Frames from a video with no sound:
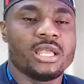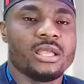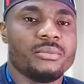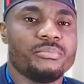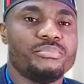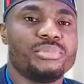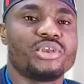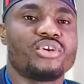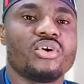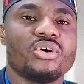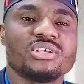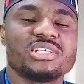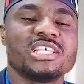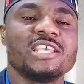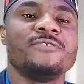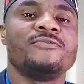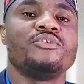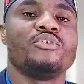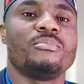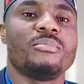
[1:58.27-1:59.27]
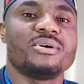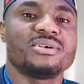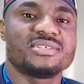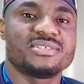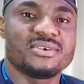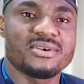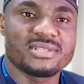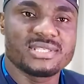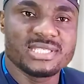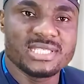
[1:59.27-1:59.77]
Because if you must
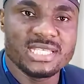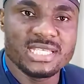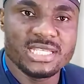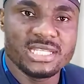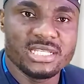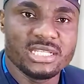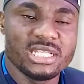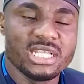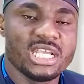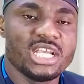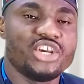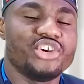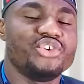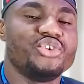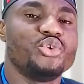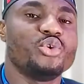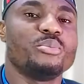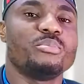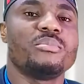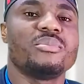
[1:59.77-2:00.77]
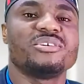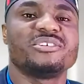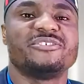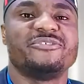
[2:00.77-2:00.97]
succeed, you must